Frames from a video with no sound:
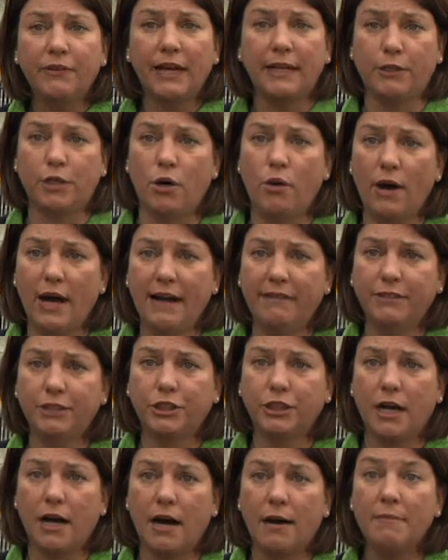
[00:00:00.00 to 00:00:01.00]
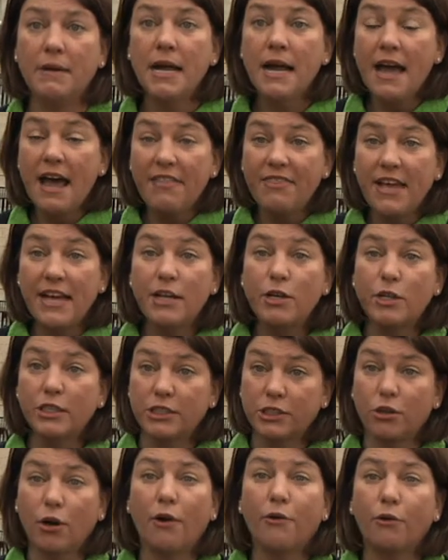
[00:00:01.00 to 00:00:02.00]
They don't have a job, and they could
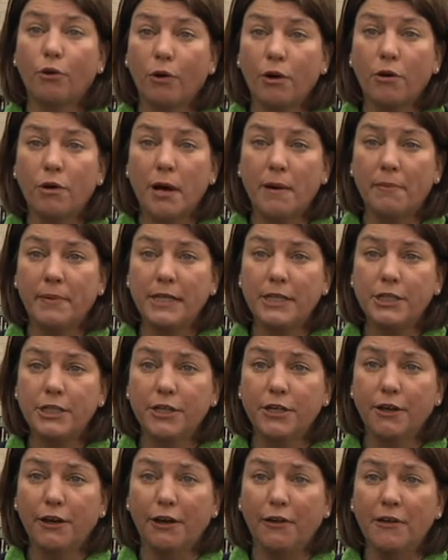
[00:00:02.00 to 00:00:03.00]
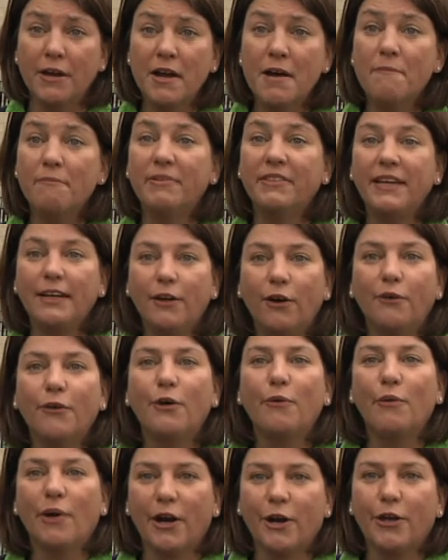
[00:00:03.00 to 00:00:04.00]
start their own company too, but they don't
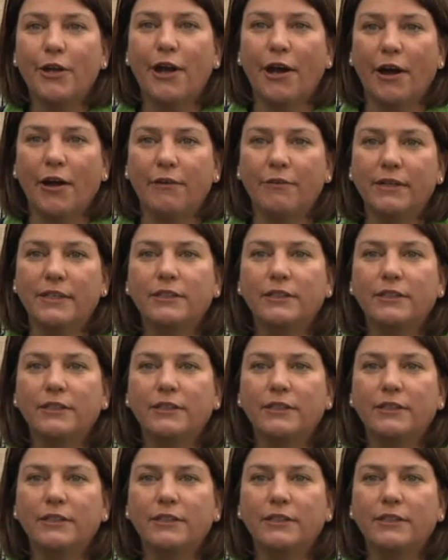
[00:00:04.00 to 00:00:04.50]
know where to go.